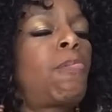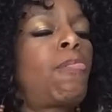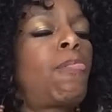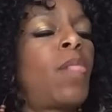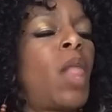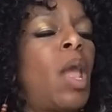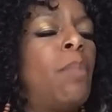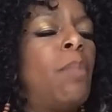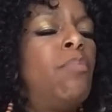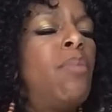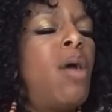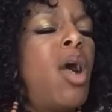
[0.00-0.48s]

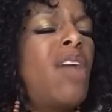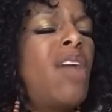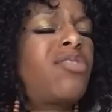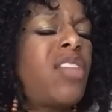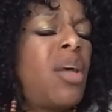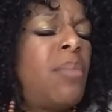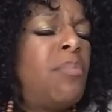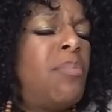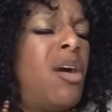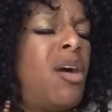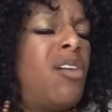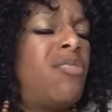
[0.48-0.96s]
Martha
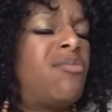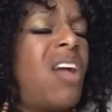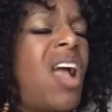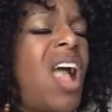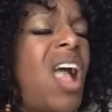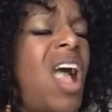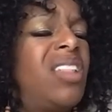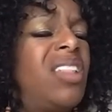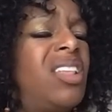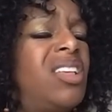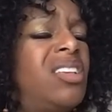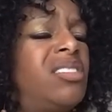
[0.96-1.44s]

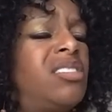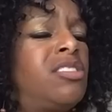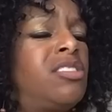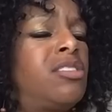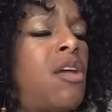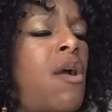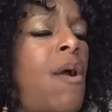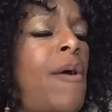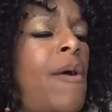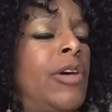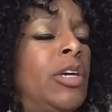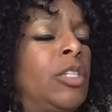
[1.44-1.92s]
Morales.
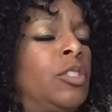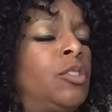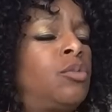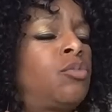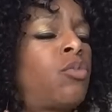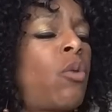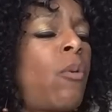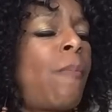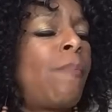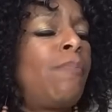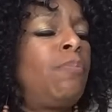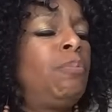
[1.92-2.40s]

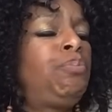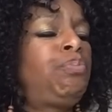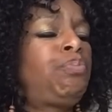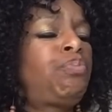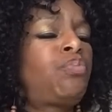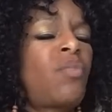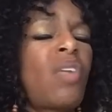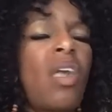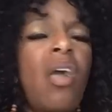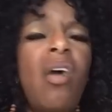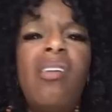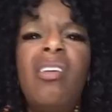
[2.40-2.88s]

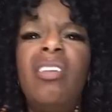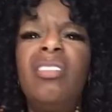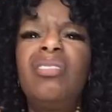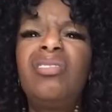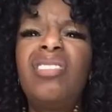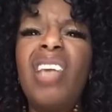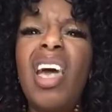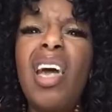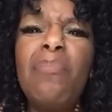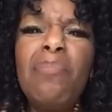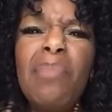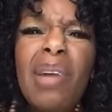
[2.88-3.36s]
Is
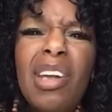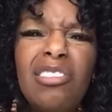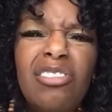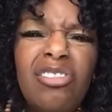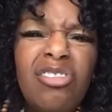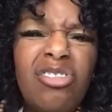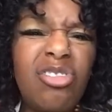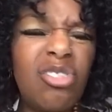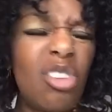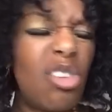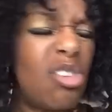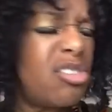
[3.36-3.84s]
that my
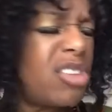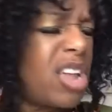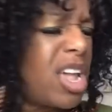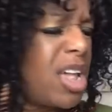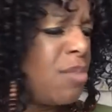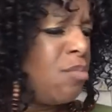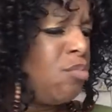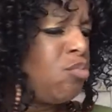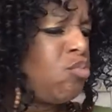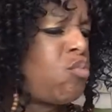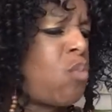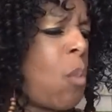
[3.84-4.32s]
student?
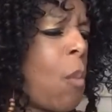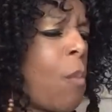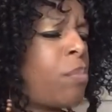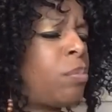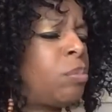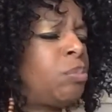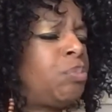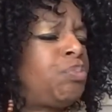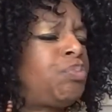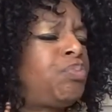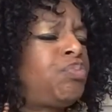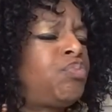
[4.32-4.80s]

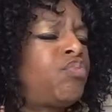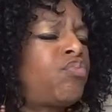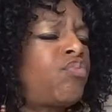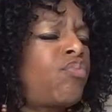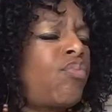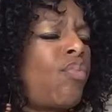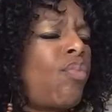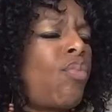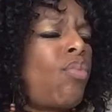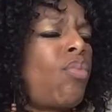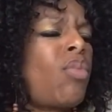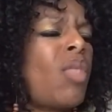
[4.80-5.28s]

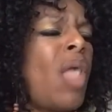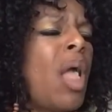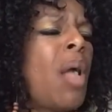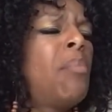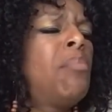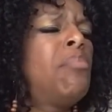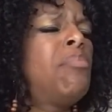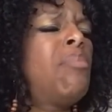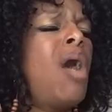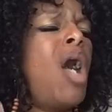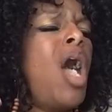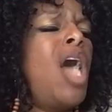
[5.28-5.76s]

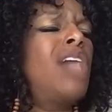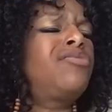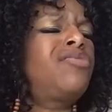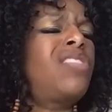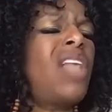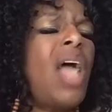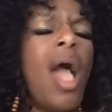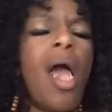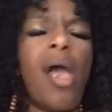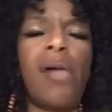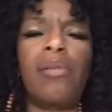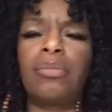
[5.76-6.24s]

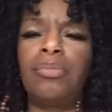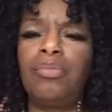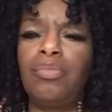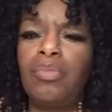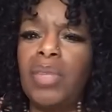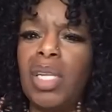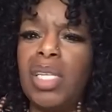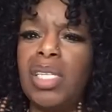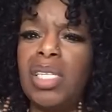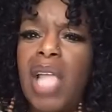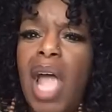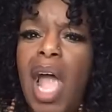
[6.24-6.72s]
Martha,
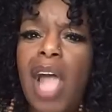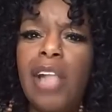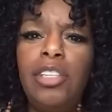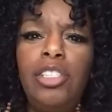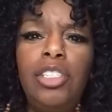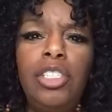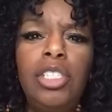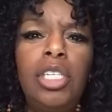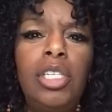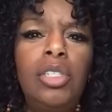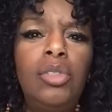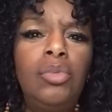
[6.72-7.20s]
is
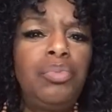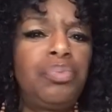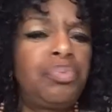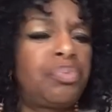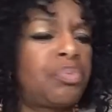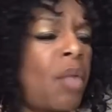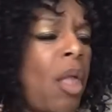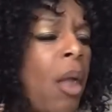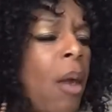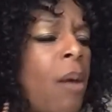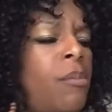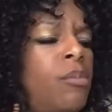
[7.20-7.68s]
that you?
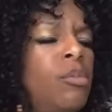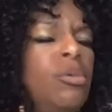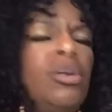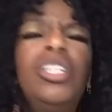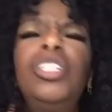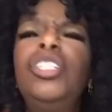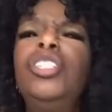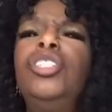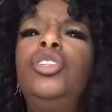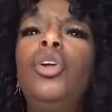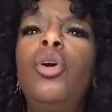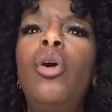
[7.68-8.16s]

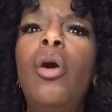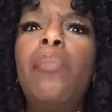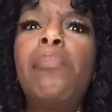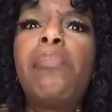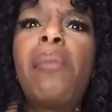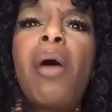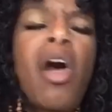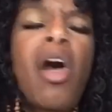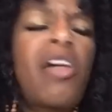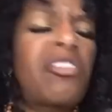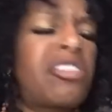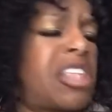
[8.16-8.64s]
What are you
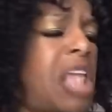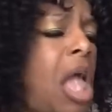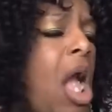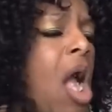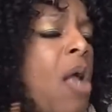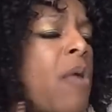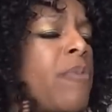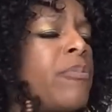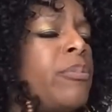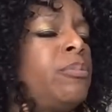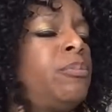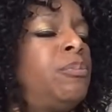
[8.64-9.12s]
doing,
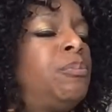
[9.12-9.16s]
Martha?